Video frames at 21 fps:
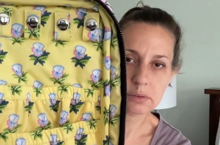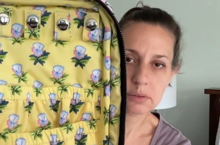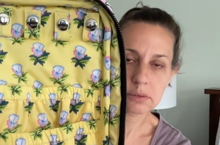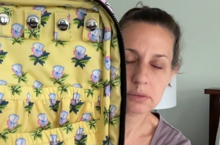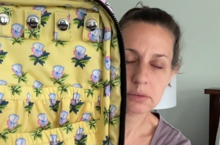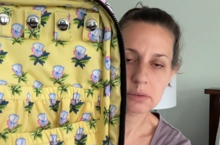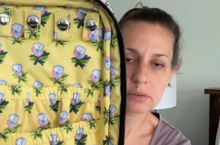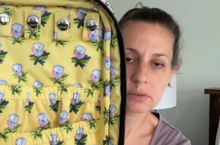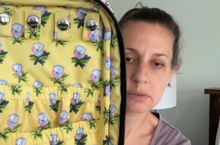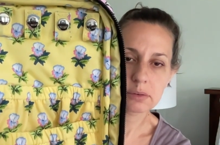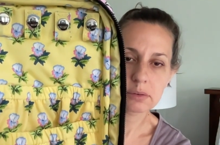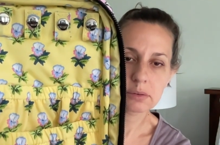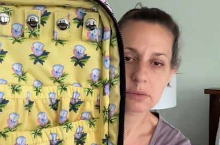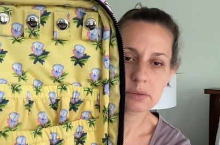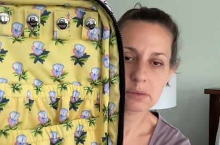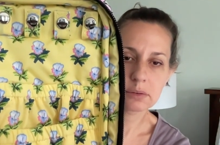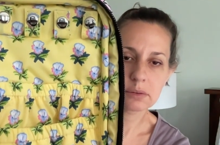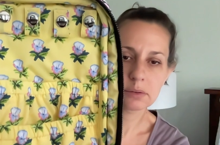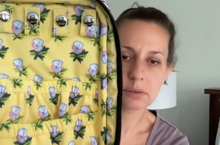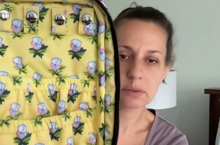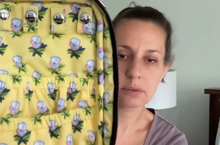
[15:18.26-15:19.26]

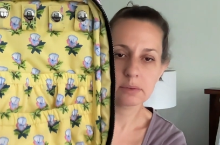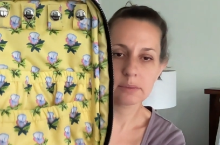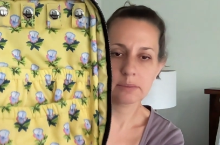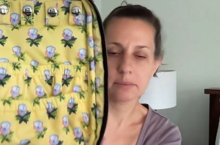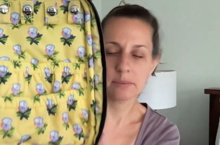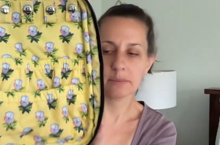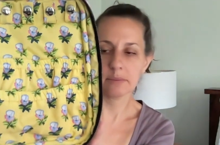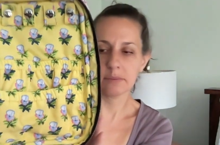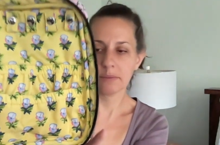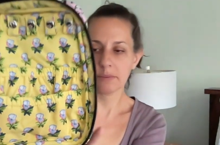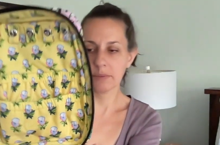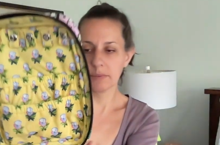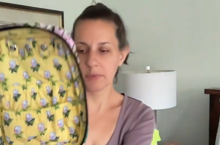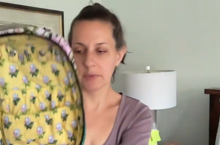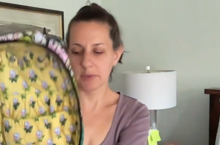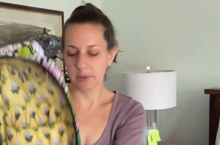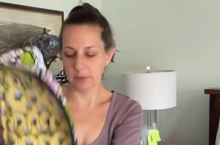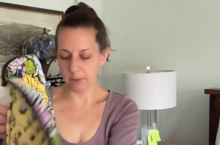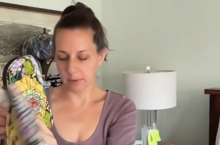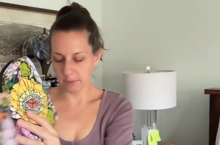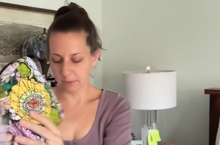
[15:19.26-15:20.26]

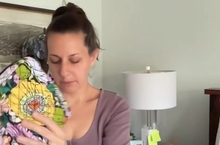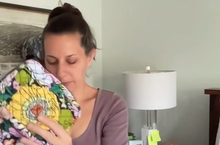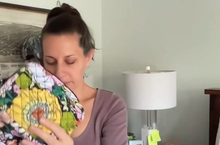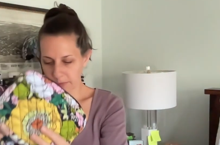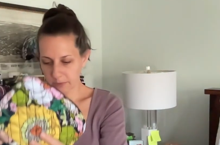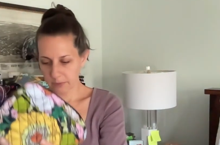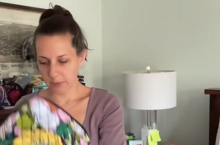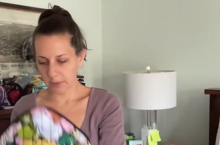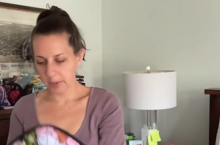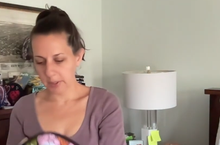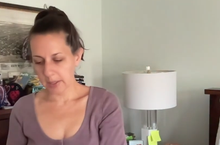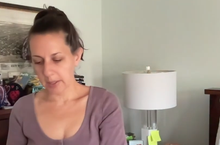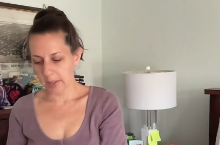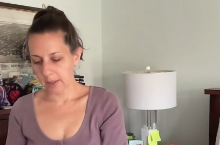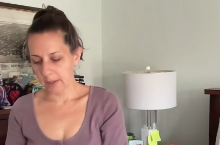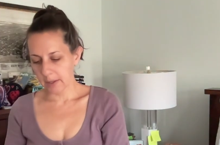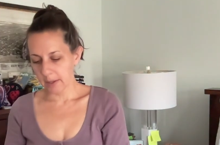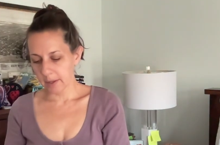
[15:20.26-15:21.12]
(silence)